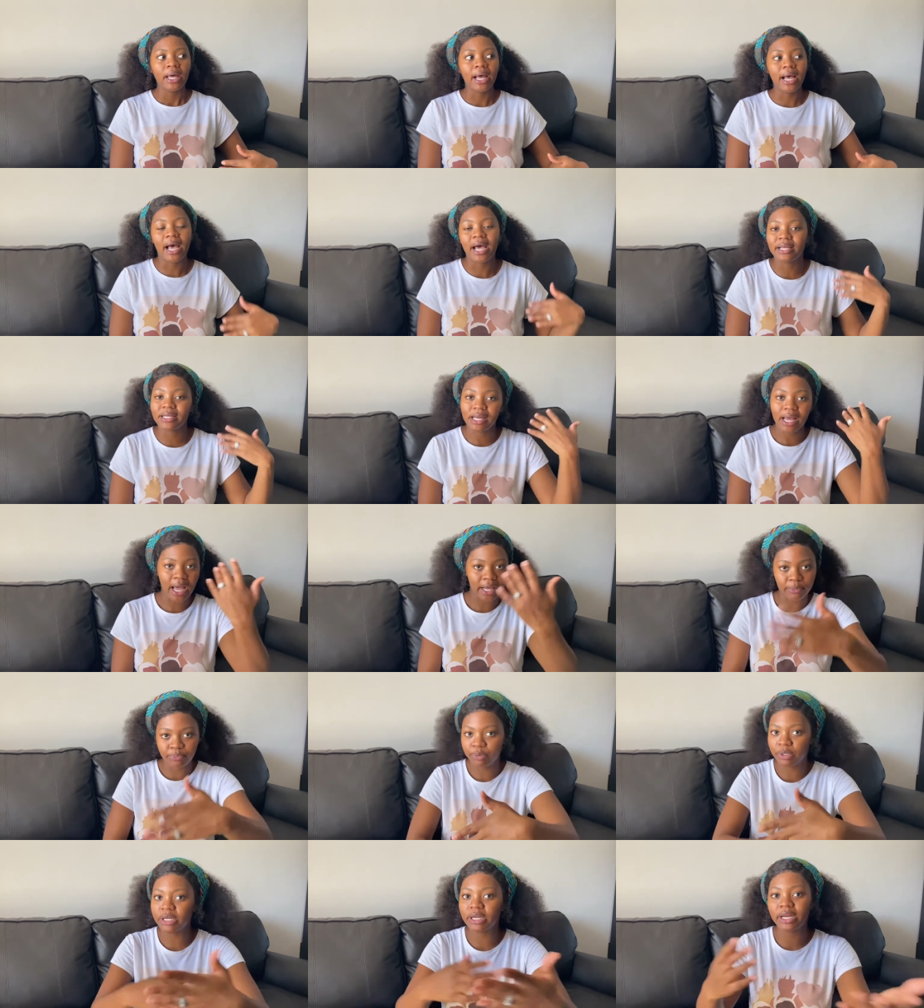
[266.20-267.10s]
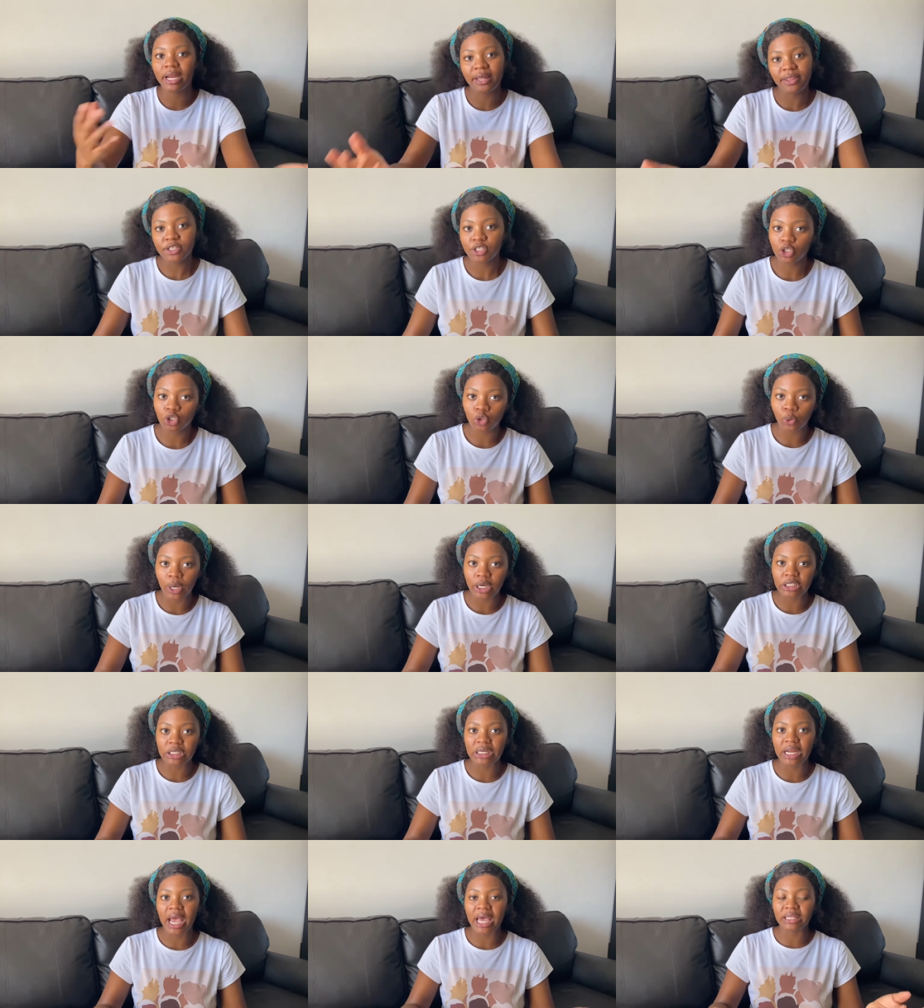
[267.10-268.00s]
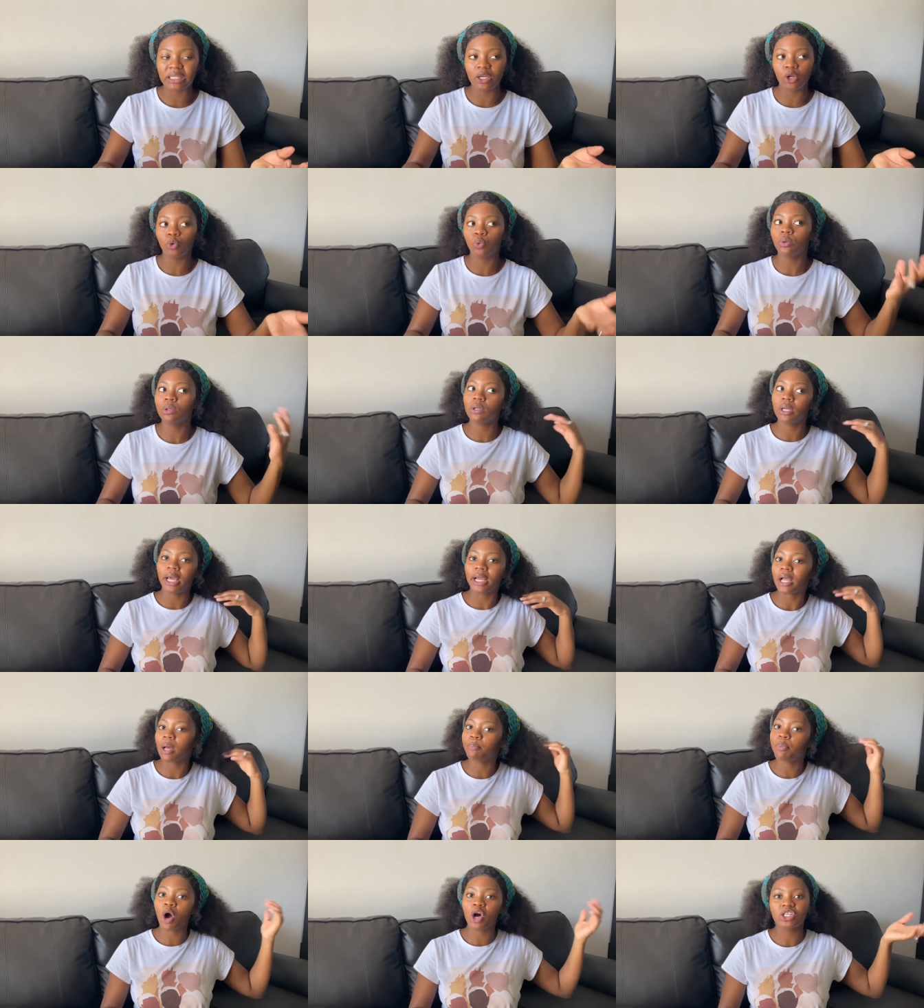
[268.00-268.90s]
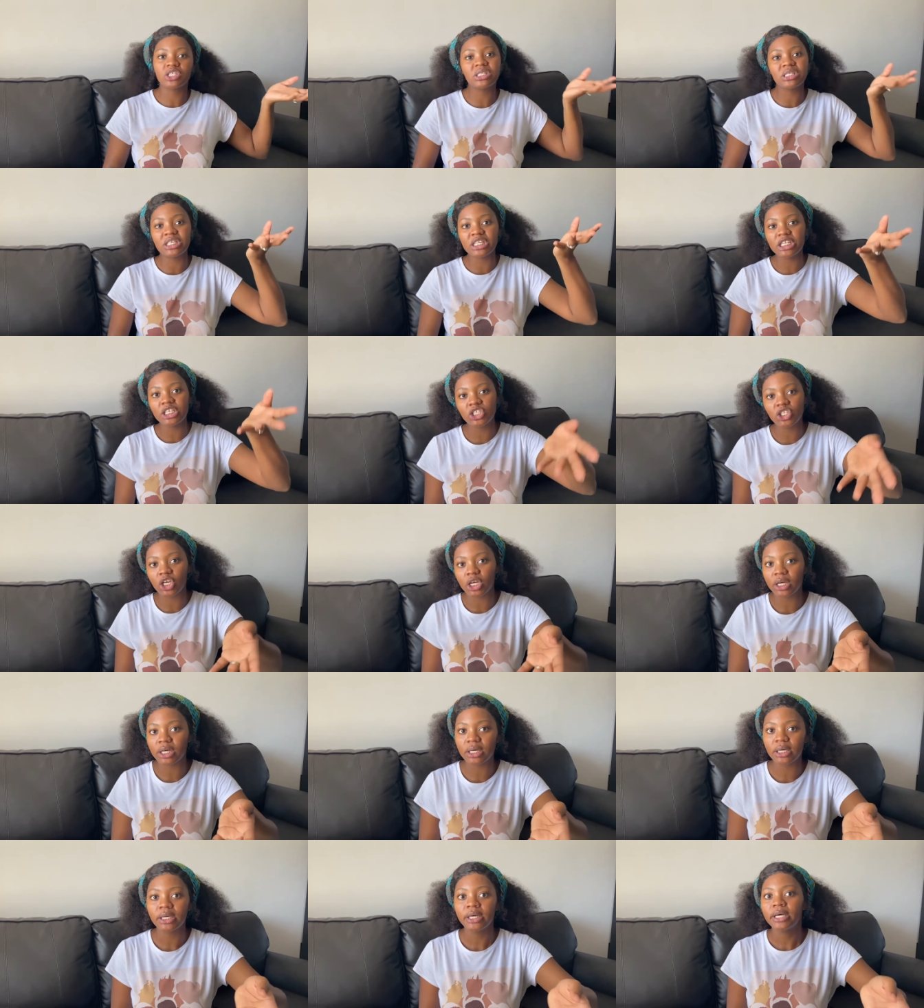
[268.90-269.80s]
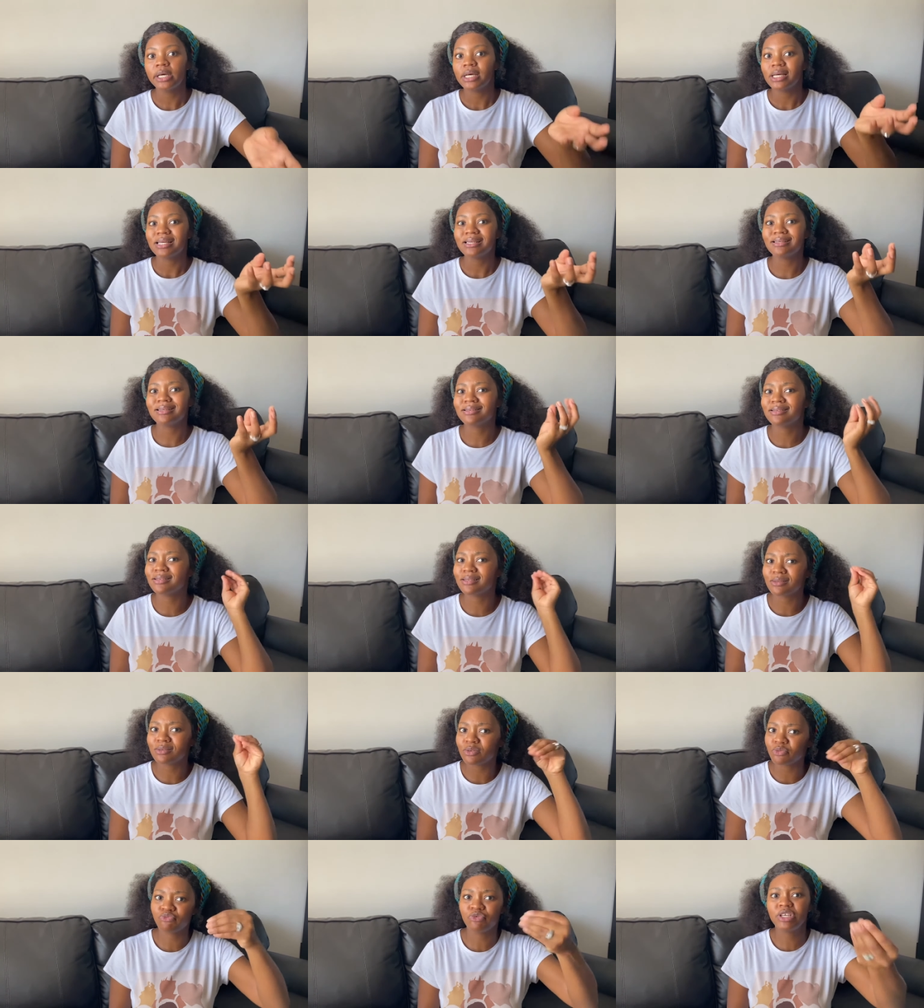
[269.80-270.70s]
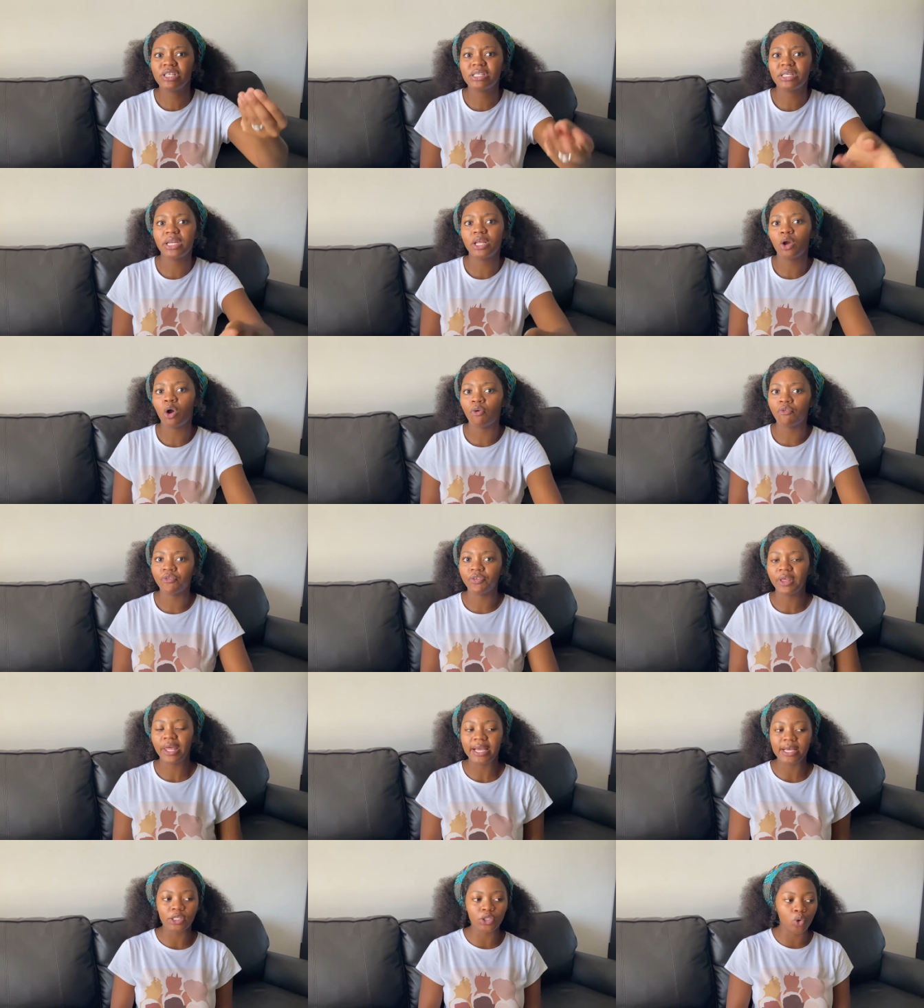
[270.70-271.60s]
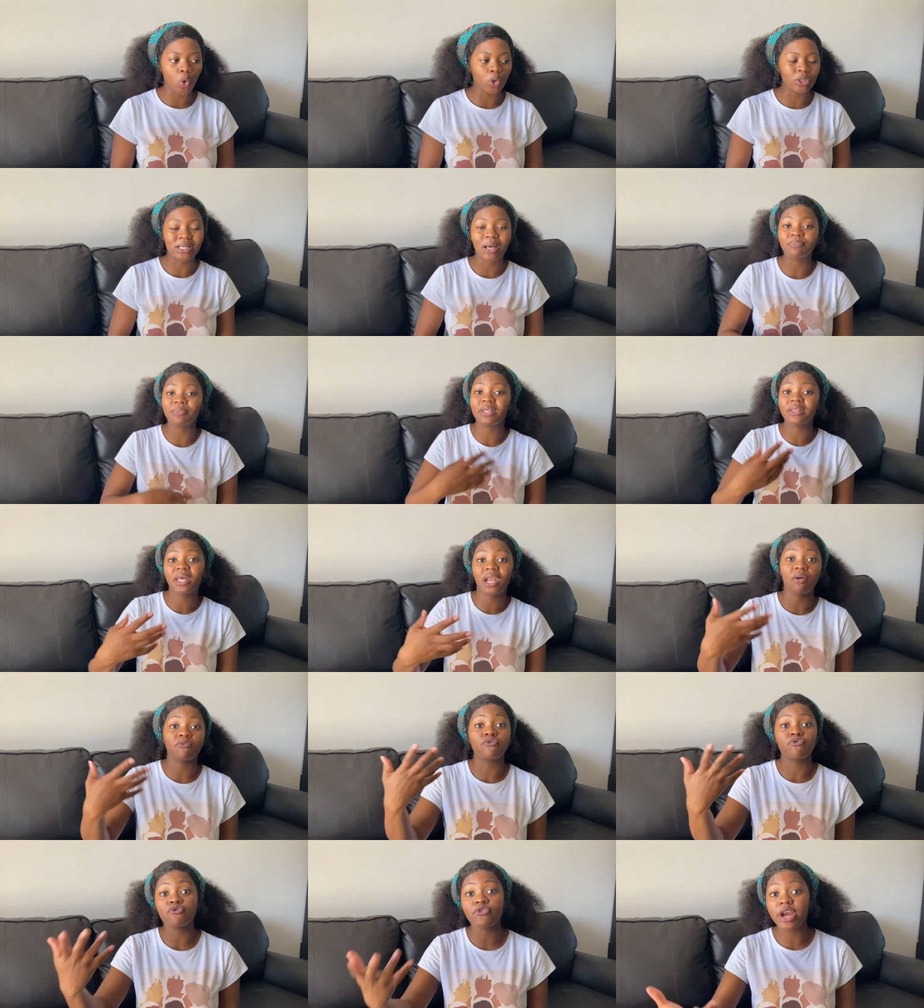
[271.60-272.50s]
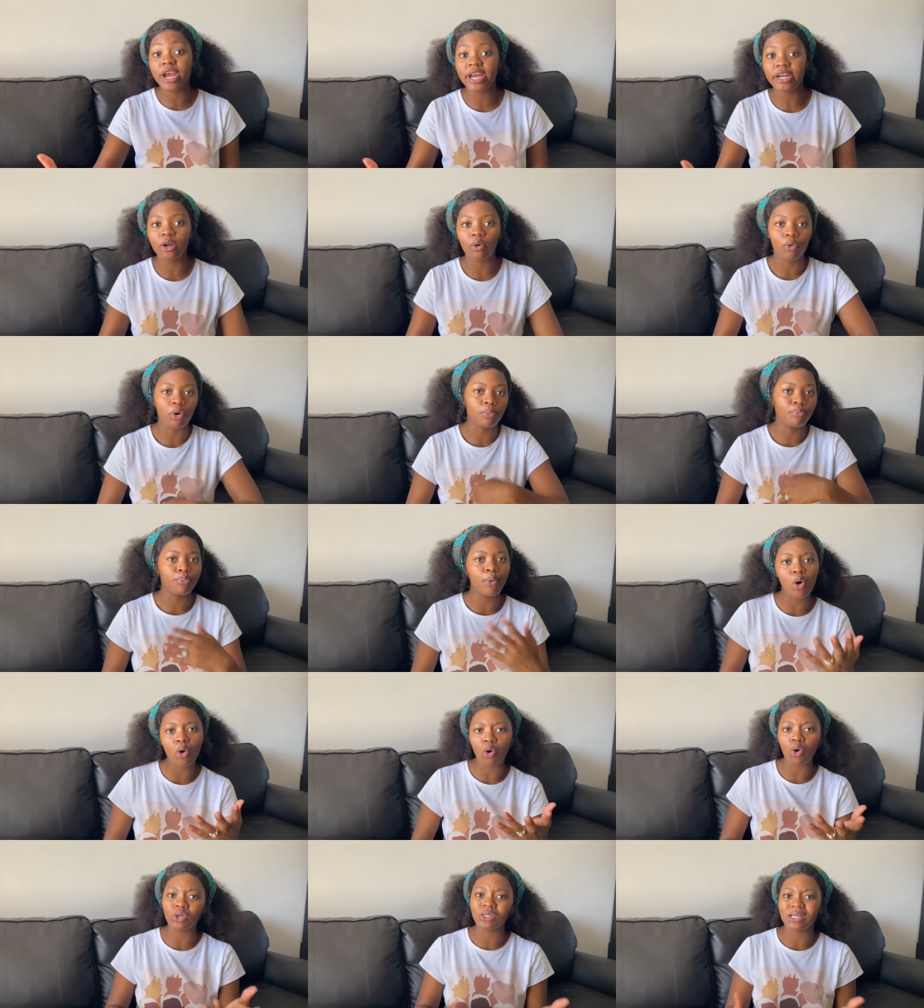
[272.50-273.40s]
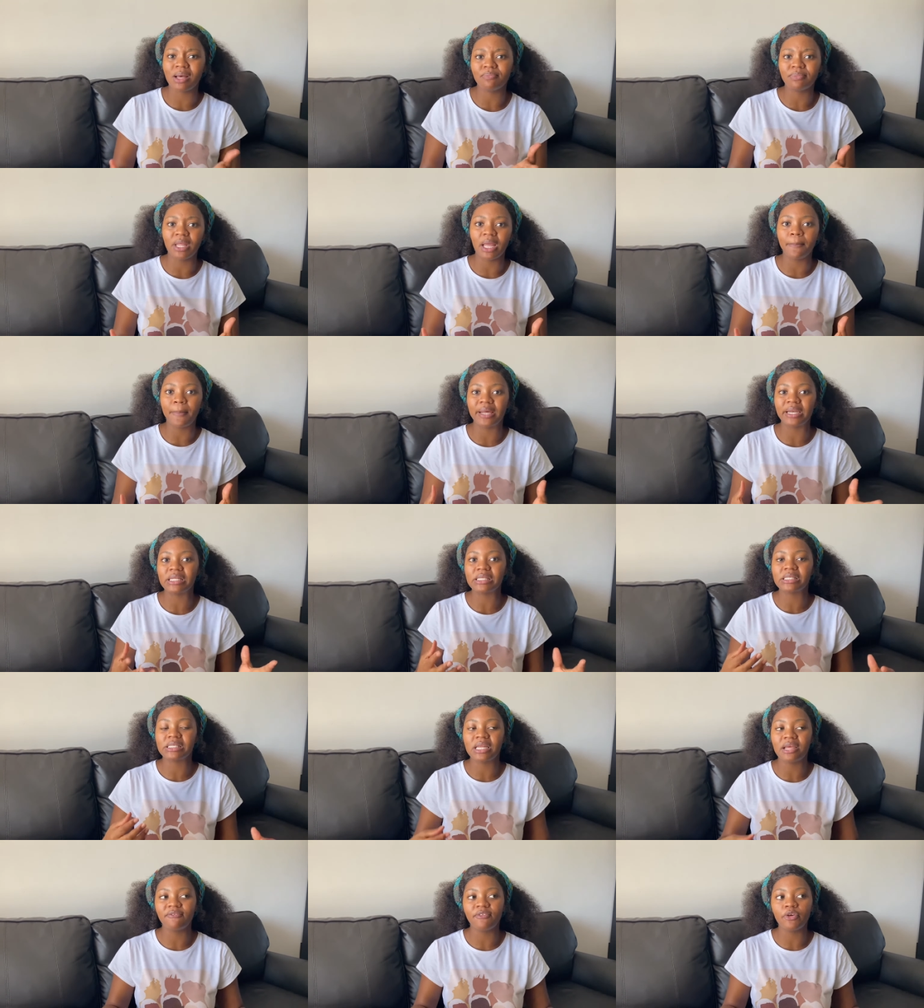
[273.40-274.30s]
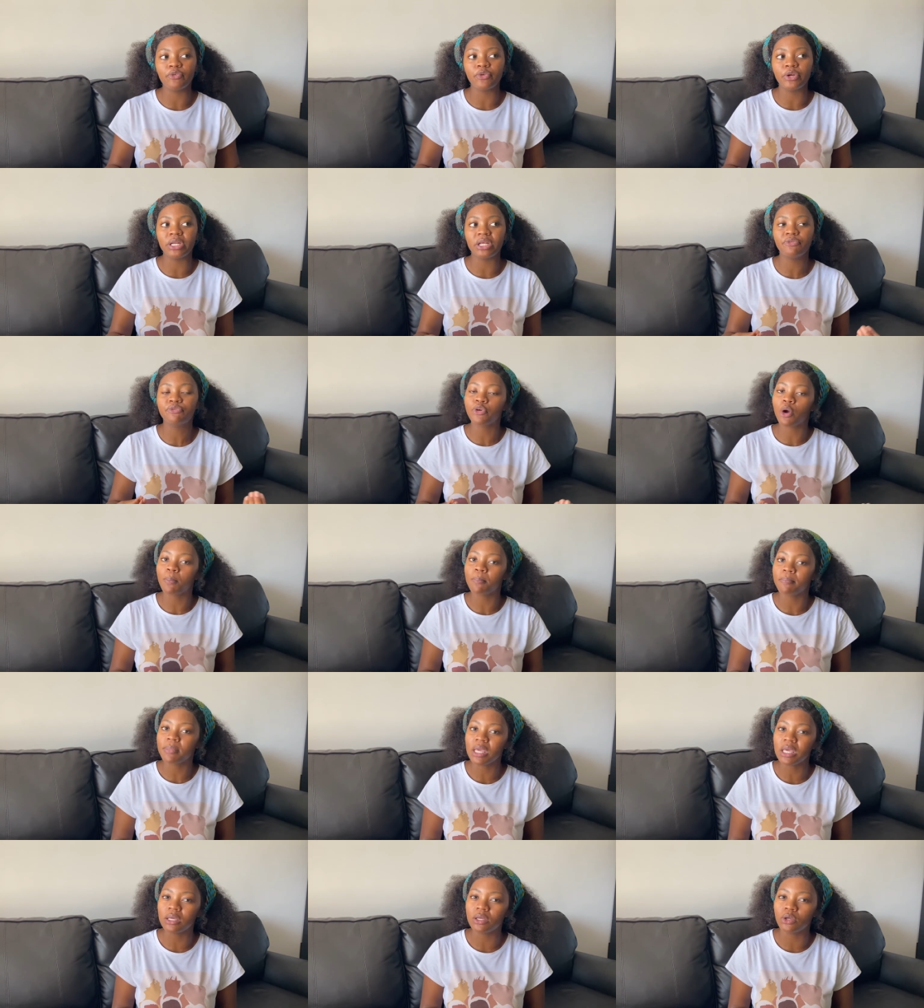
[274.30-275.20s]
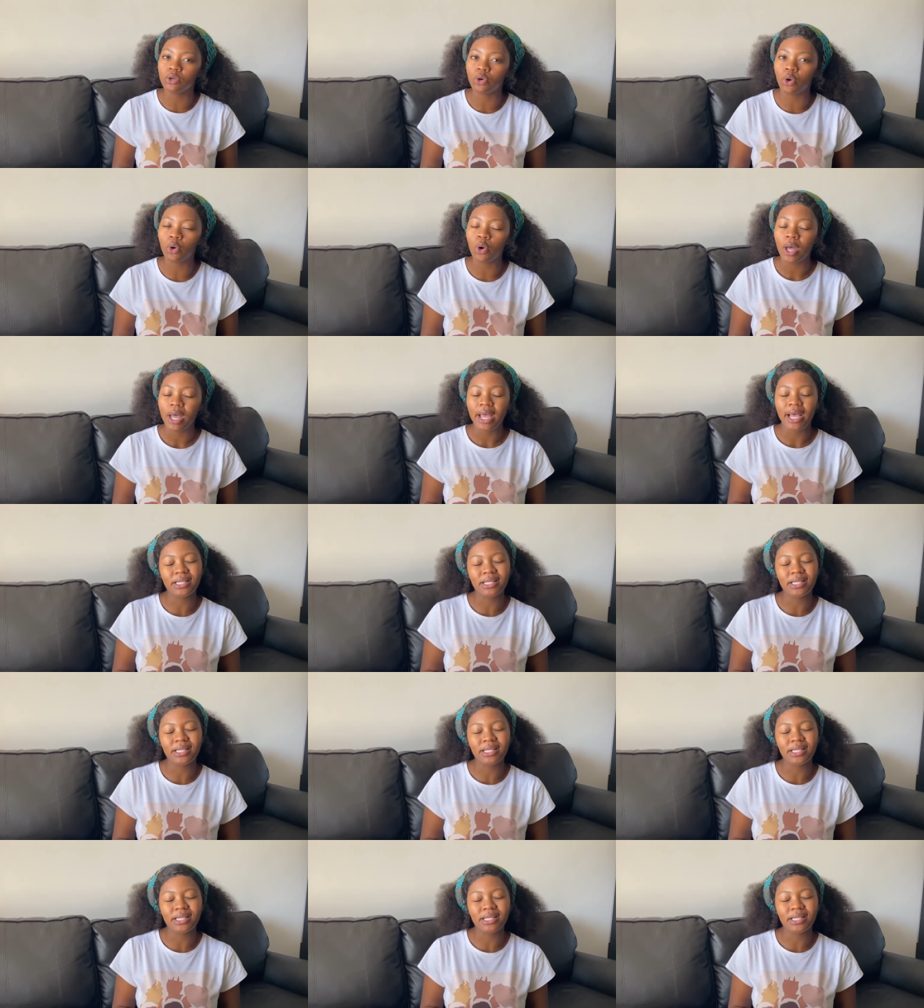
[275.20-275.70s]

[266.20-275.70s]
I, I'd be in another situation and then it'd be like a past teacher's reasoning of things, or something that I've read, or a book or something, but it's never really from me, you know.